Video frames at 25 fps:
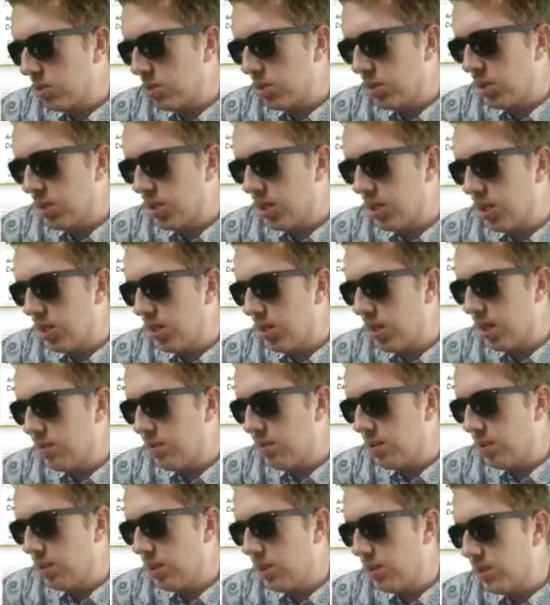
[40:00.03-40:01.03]
click on a
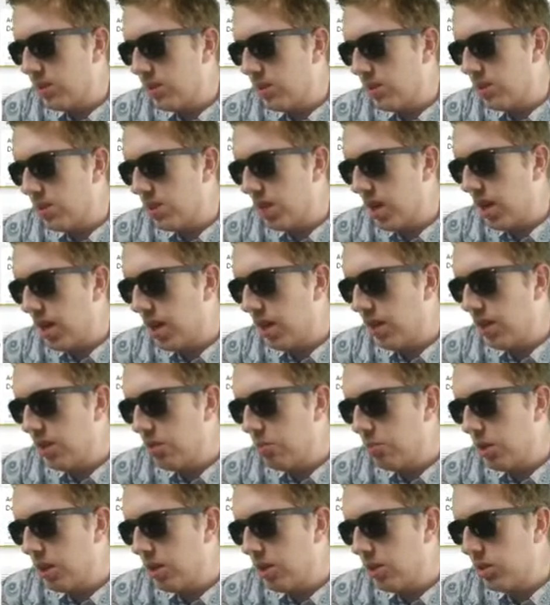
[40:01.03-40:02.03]
level, let's design a
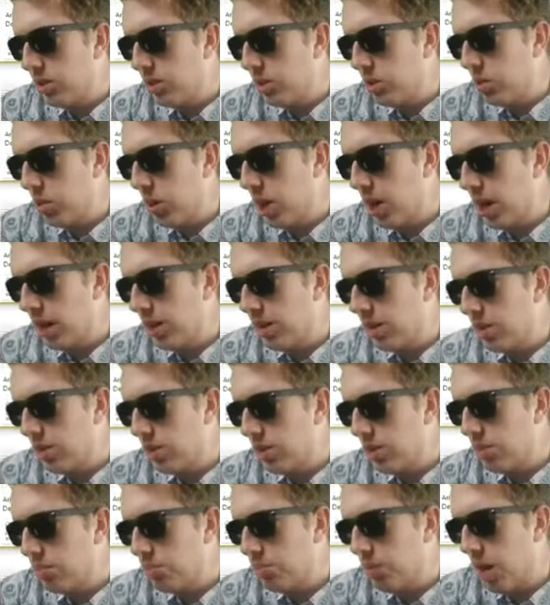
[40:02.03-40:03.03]
better UI
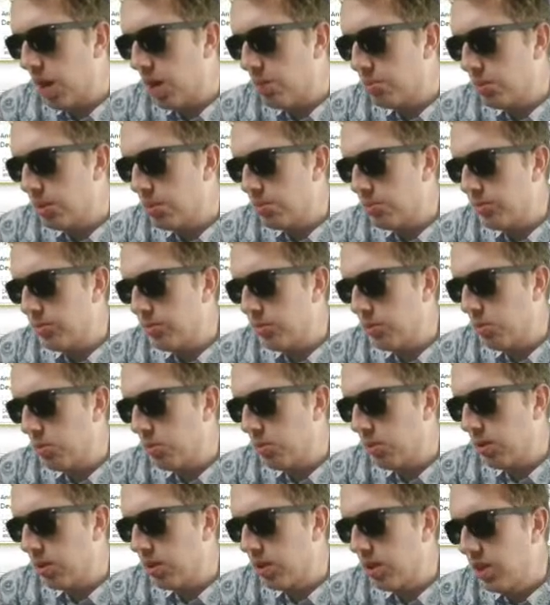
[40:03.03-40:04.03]
little pop-up
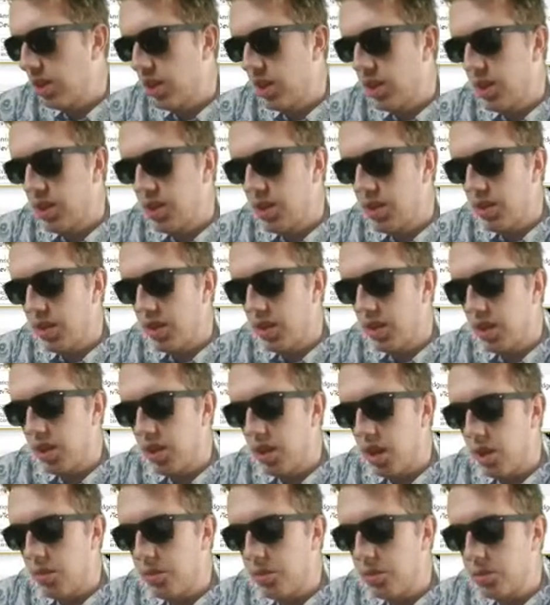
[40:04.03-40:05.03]
for the
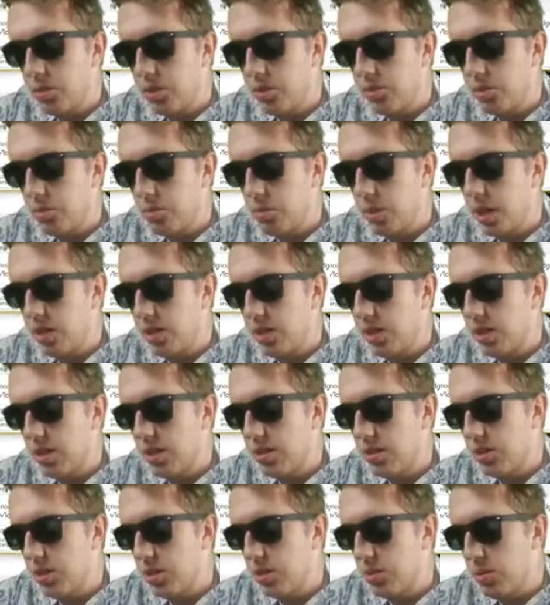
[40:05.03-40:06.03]
author's
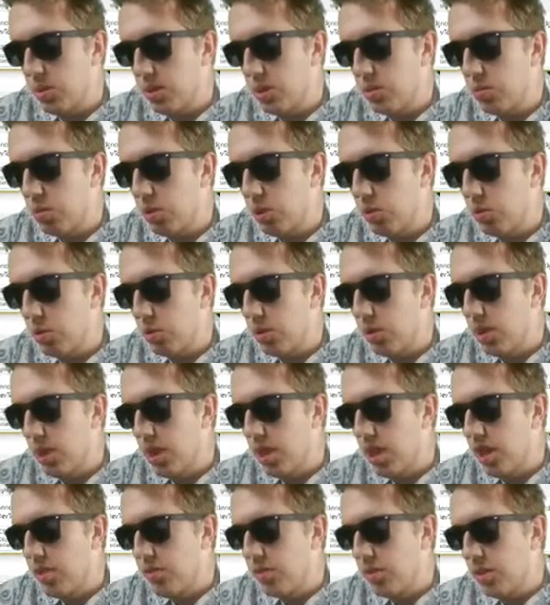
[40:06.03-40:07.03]
information. So this is where
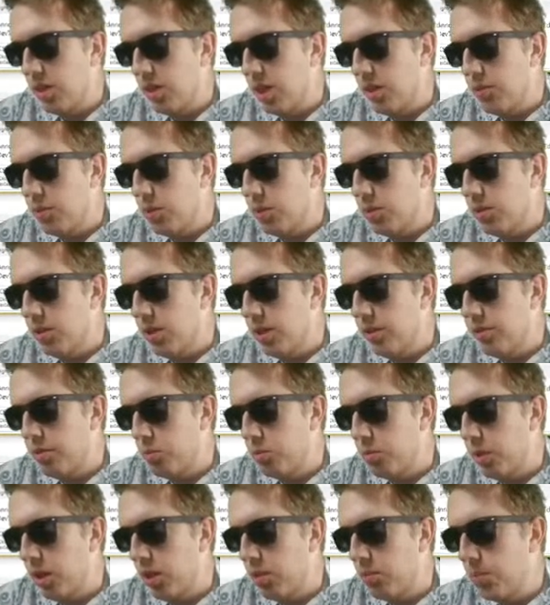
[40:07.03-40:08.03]
if a
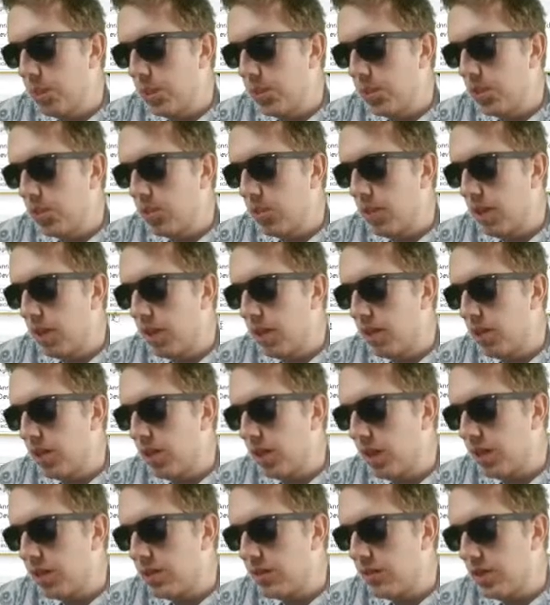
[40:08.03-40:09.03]
player makes a creator and it
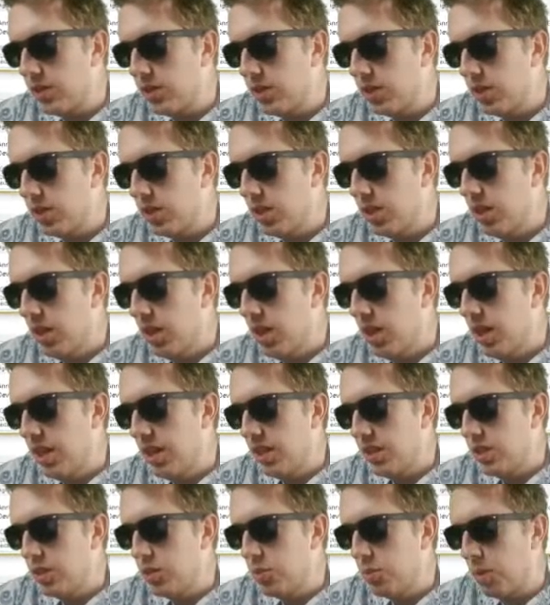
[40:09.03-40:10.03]
gets featured,
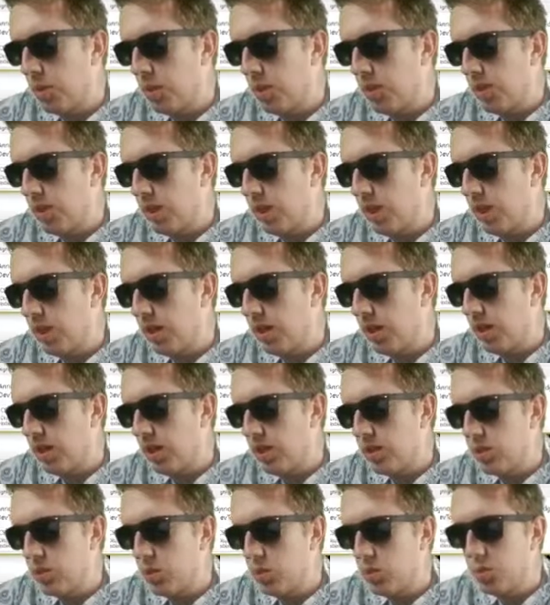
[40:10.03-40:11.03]
this is where their
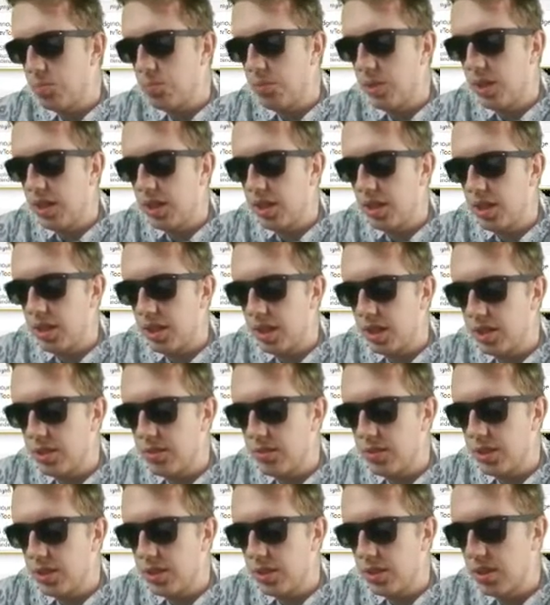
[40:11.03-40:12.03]
social media gets
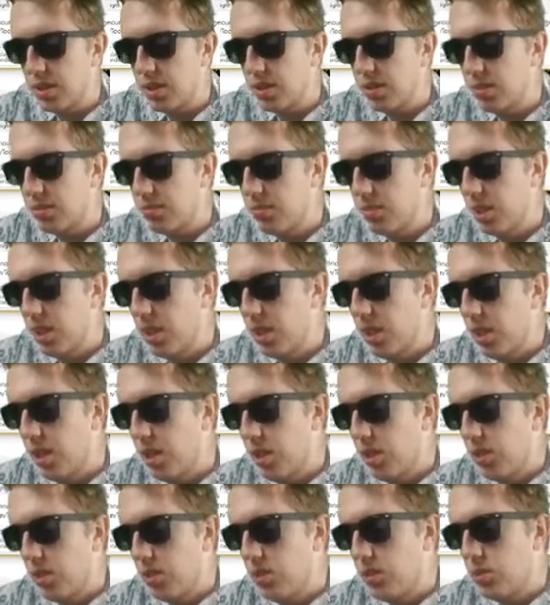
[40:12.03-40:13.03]
featured.
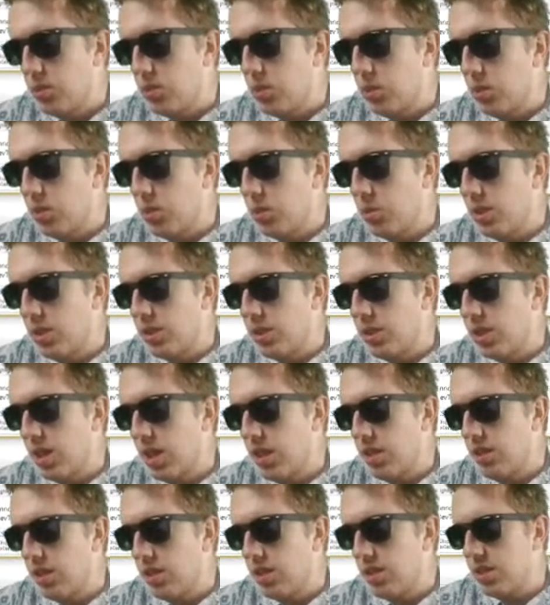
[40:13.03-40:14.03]
So let's
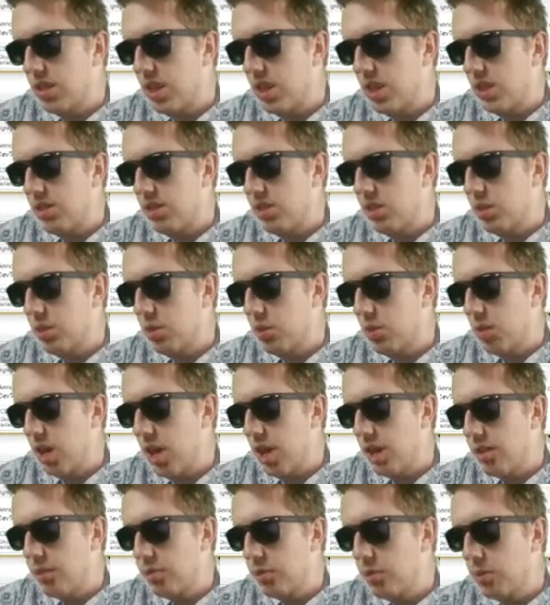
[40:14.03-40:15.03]
kind of design the
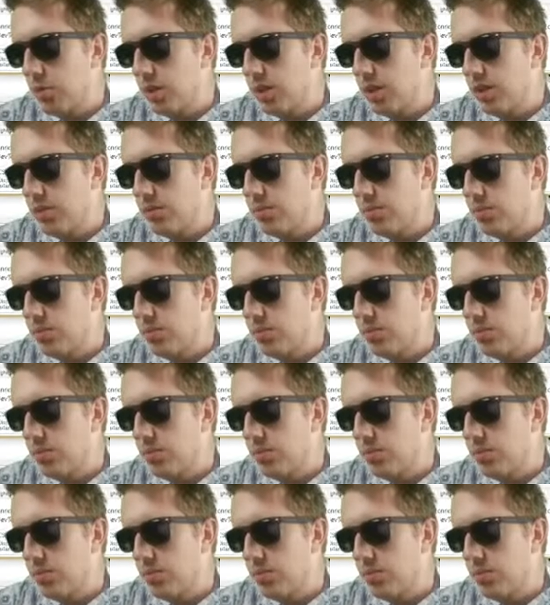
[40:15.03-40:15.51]
UI for it.